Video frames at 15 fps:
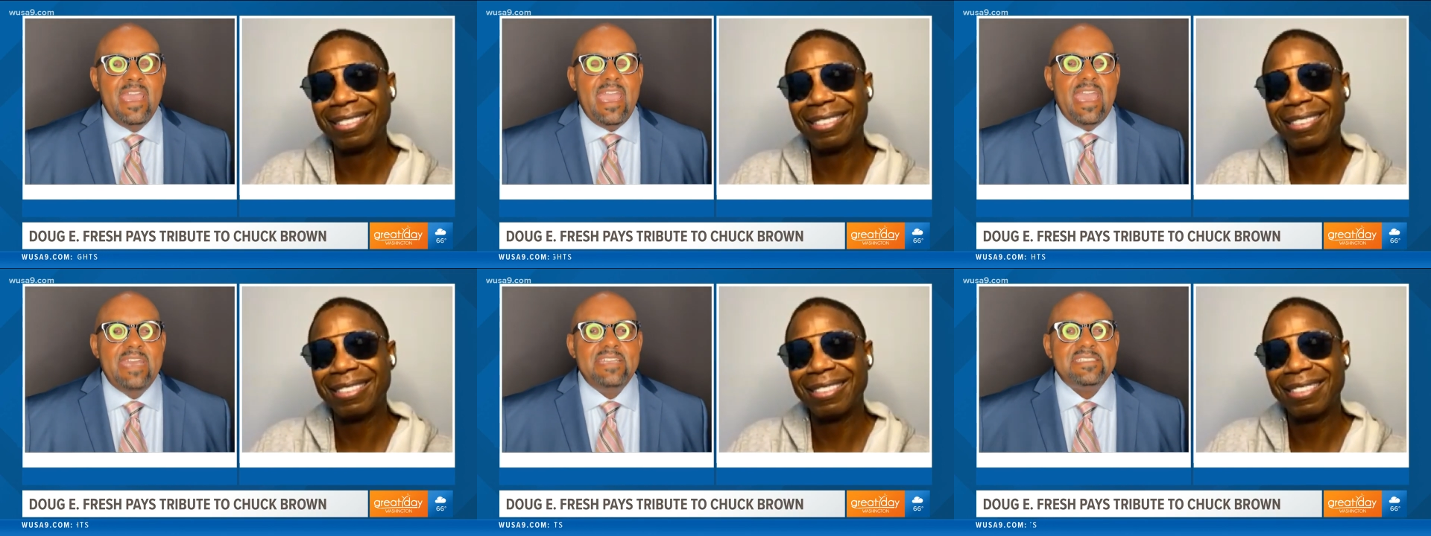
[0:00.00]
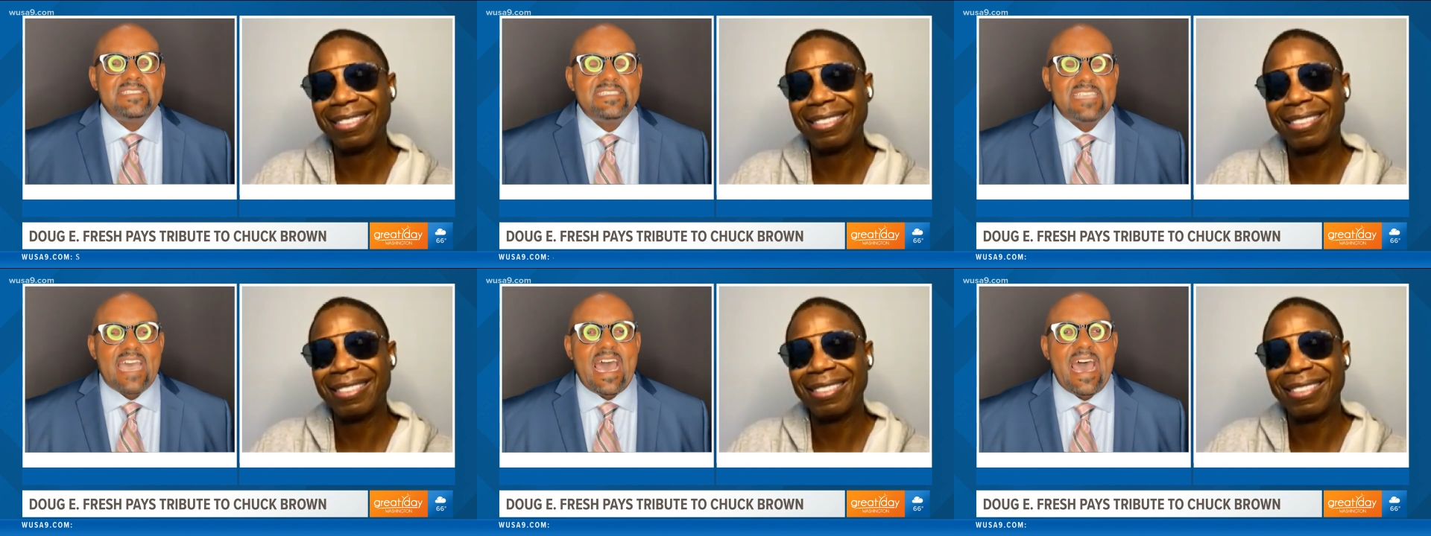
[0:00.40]
Speaker 1: and it's
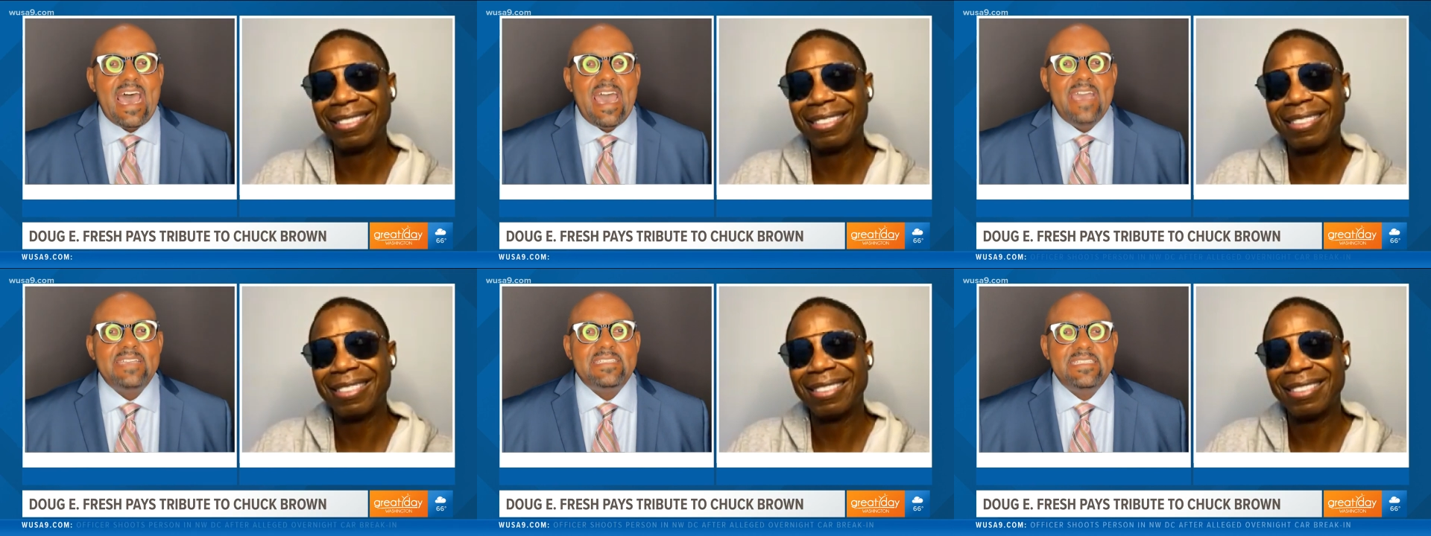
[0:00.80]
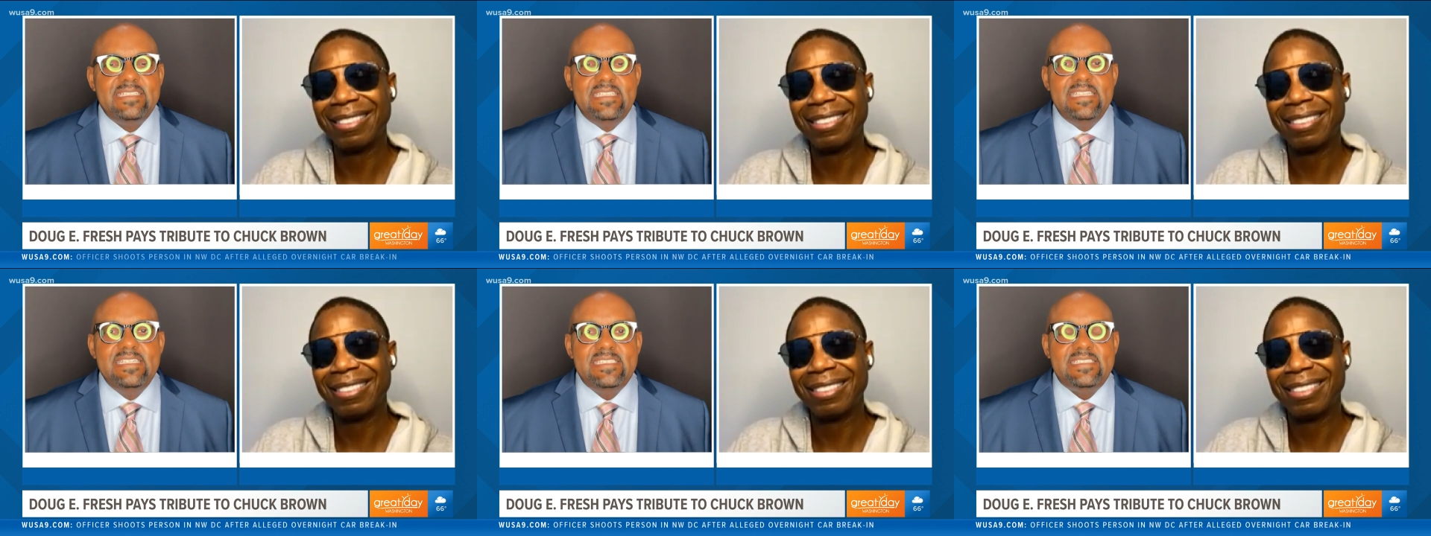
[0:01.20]
tied to
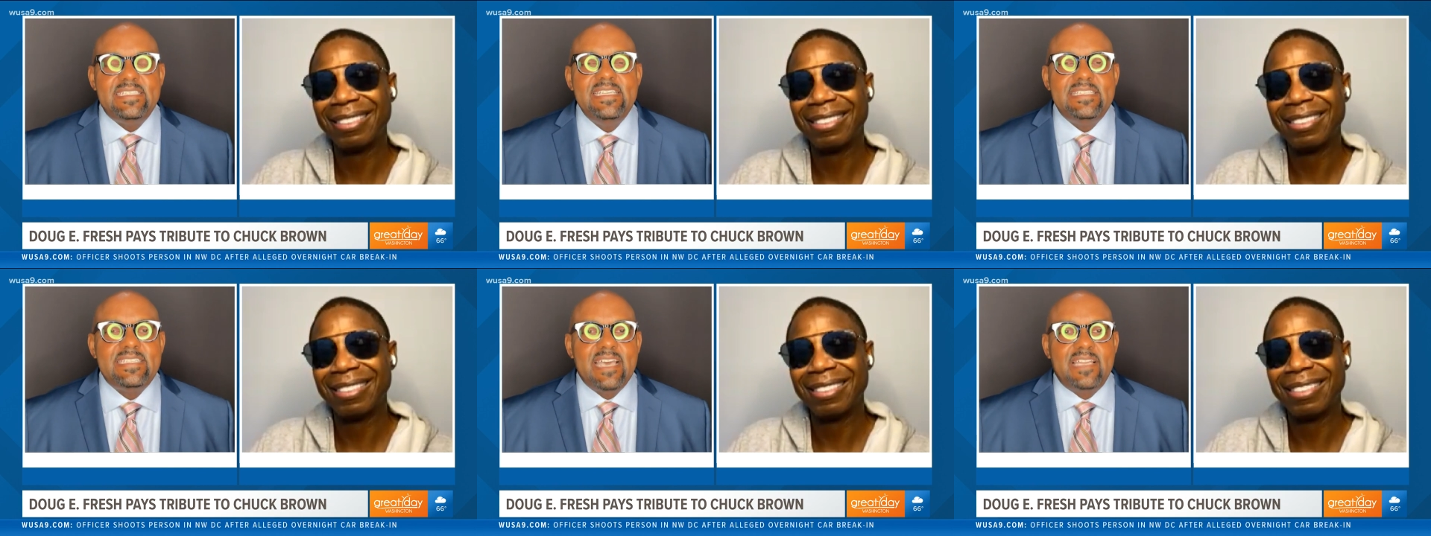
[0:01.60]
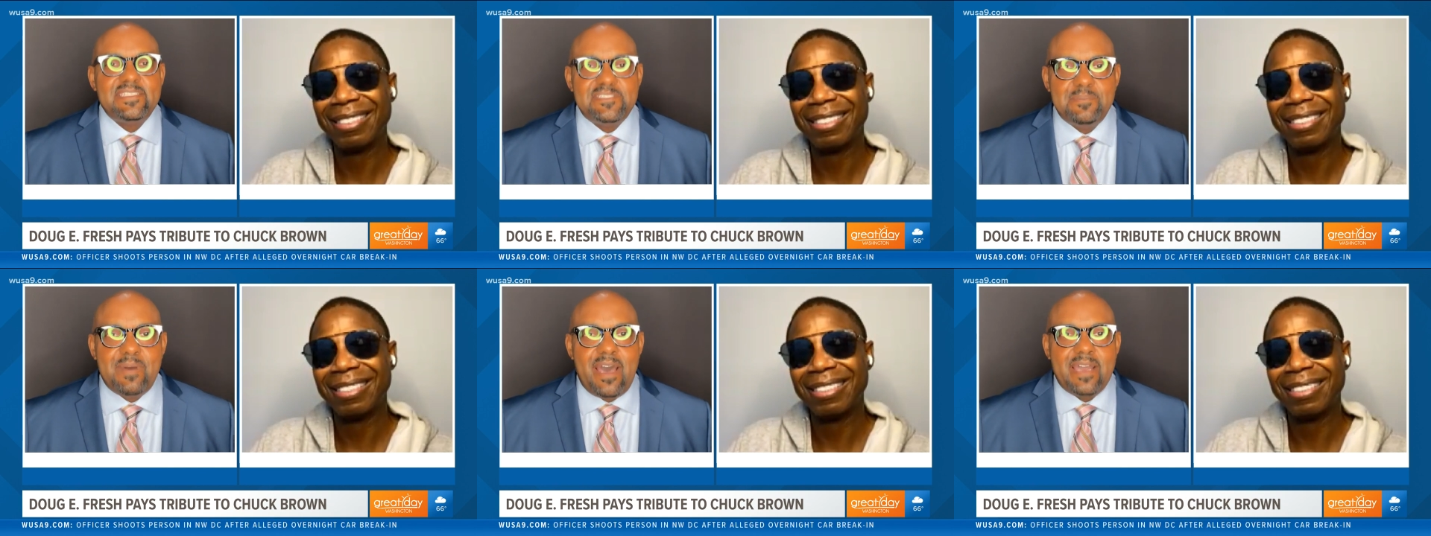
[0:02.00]
DC. Tell us
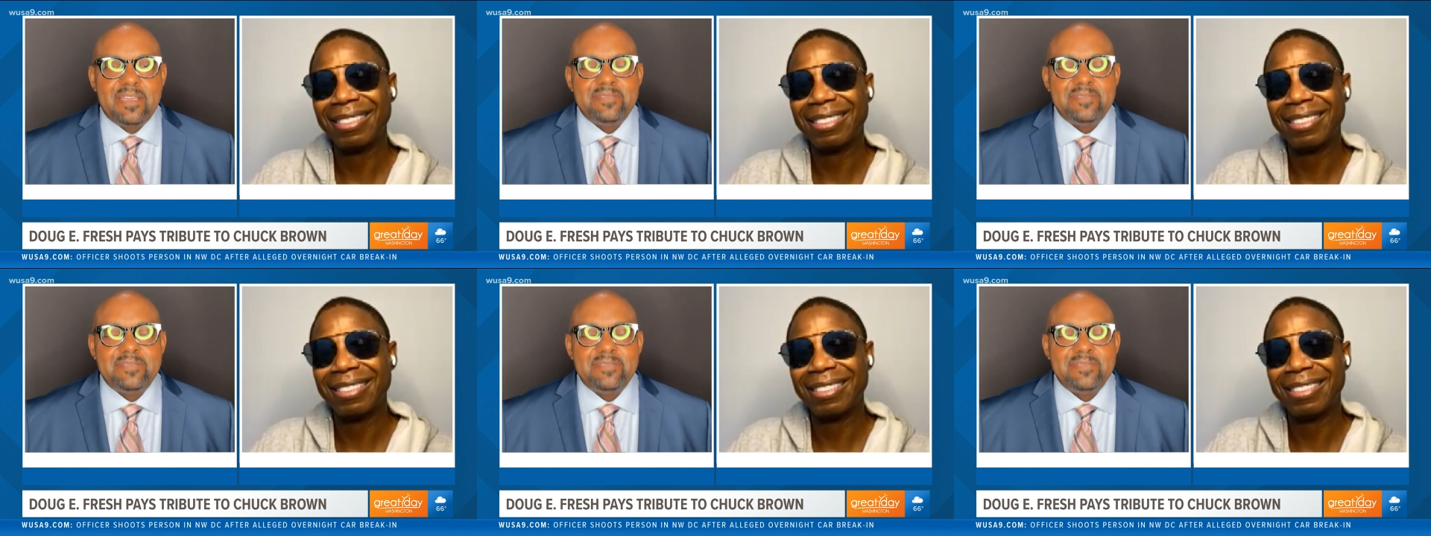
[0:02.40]
about it.